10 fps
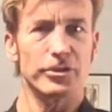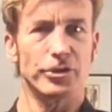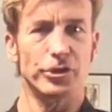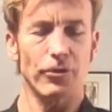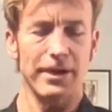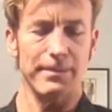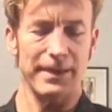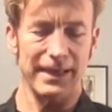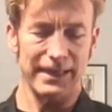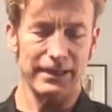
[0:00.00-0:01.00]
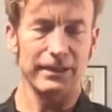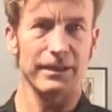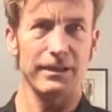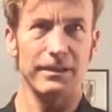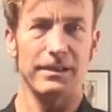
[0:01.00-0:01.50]
join me in a
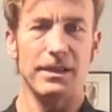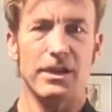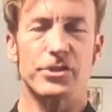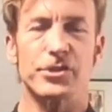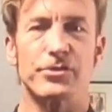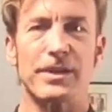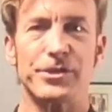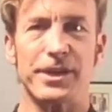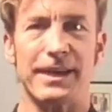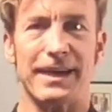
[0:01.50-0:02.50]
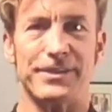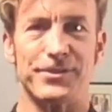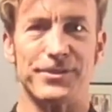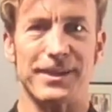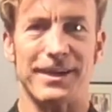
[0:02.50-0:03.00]
little stretching
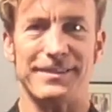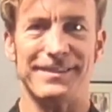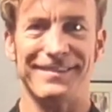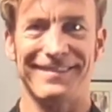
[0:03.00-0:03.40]
exercise.